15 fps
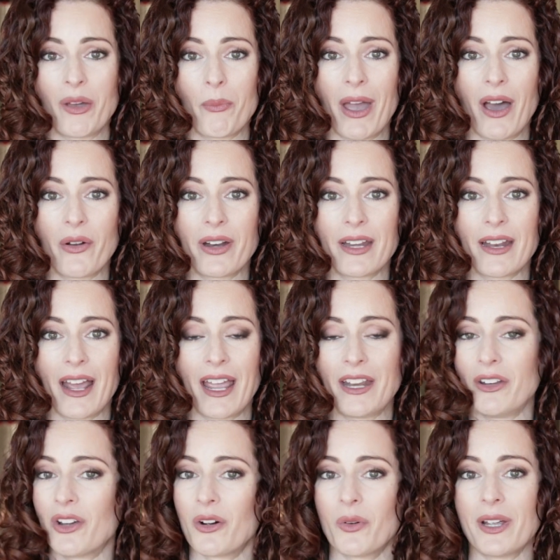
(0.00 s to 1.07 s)
about it. I
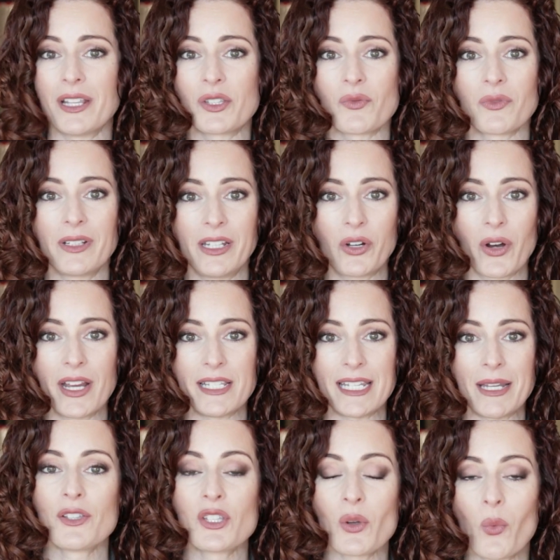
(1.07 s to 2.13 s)
know, it's really
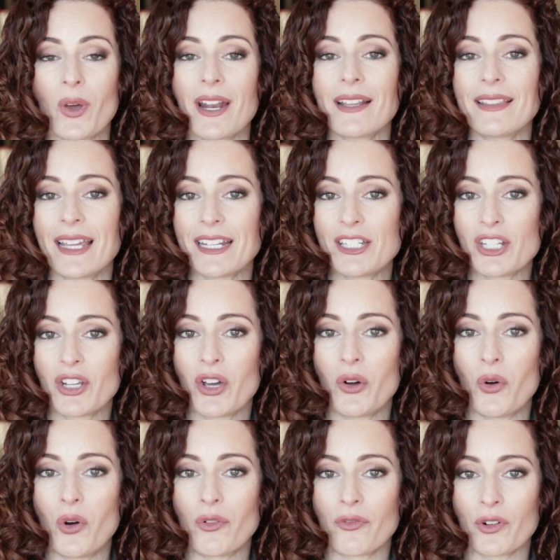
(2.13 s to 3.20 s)
crazy. So what I'd like to go
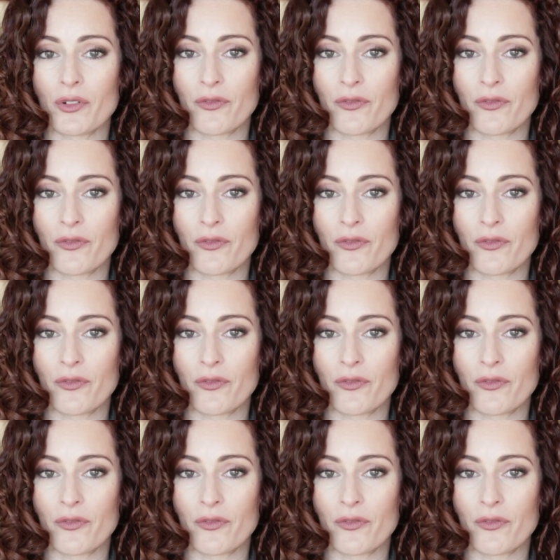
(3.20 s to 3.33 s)
over